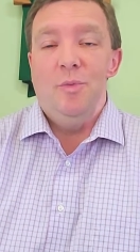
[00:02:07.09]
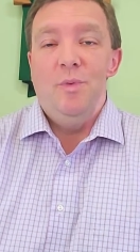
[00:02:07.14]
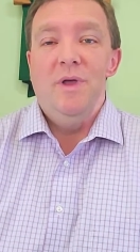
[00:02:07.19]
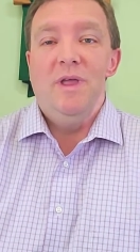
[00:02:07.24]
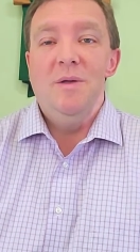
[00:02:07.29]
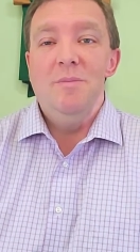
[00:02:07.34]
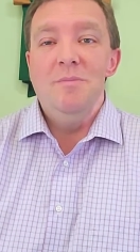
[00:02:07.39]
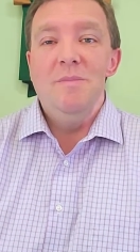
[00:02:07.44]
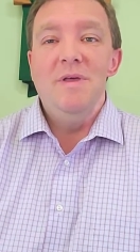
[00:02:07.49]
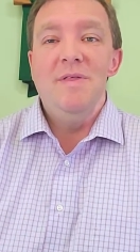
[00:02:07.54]
we
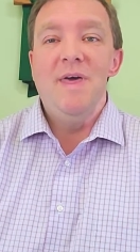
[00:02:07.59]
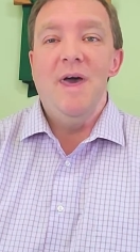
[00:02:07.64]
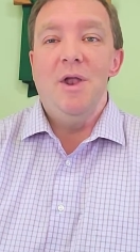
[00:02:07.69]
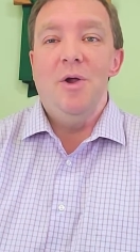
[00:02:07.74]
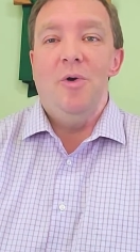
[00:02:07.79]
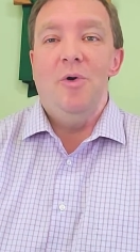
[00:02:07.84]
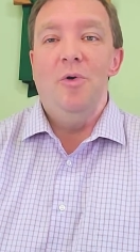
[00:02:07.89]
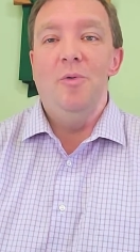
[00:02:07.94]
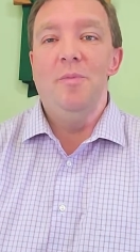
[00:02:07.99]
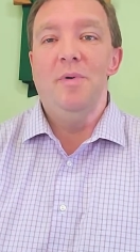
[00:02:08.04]
can be that
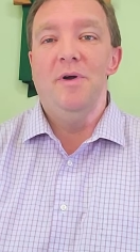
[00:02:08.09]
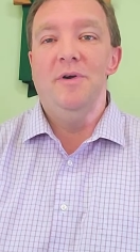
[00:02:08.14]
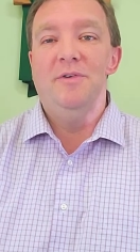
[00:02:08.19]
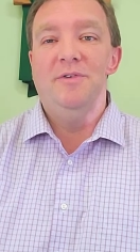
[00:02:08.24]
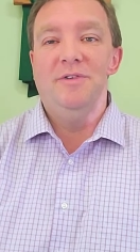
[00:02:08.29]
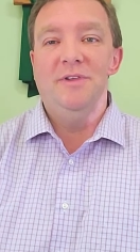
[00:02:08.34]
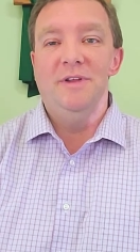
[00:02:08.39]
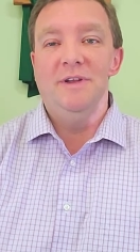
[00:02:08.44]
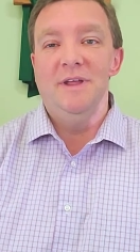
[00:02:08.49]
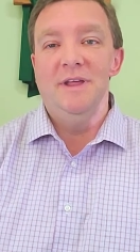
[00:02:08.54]
whole
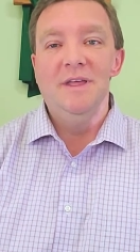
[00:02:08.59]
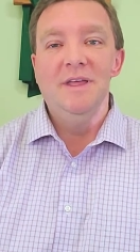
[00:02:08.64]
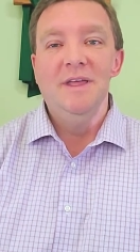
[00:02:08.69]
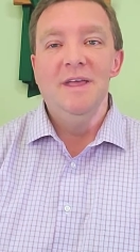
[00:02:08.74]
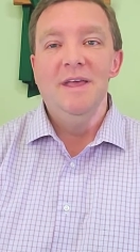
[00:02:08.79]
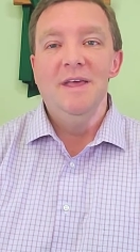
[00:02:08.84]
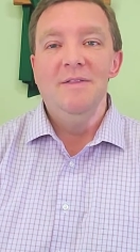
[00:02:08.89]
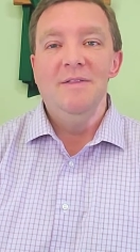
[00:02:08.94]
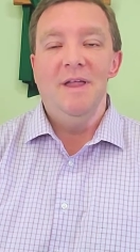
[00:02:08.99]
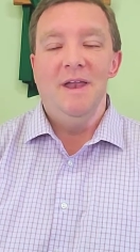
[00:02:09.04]
person
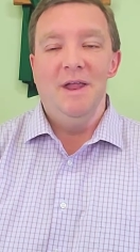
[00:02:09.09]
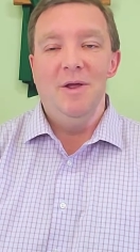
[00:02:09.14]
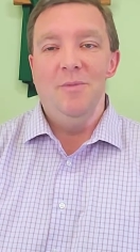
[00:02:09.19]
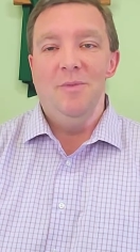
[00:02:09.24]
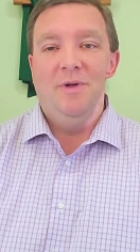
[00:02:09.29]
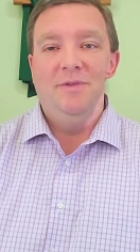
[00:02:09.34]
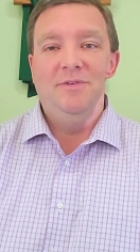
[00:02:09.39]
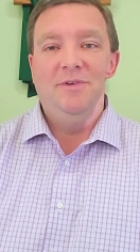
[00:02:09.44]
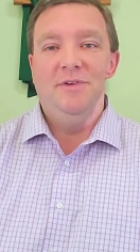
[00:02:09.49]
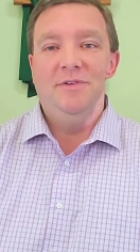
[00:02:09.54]
that he
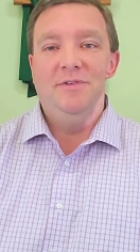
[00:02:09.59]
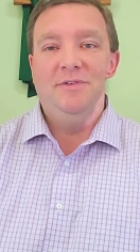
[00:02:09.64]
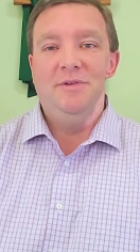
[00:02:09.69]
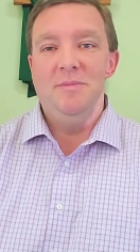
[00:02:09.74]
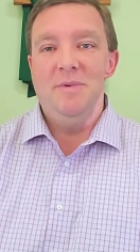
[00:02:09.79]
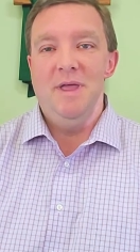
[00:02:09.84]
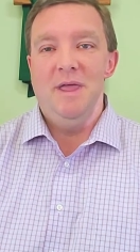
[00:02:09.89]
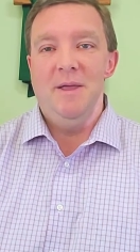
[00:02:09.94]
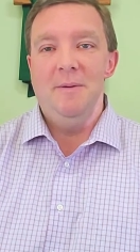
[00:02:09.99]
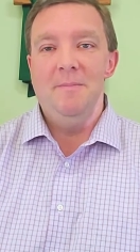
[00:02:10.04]
wants us to
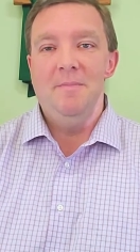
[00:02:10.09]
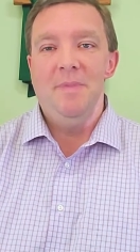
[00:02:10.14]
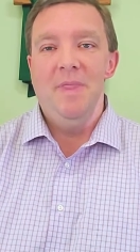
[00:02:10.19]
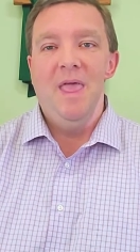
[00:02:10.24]
be.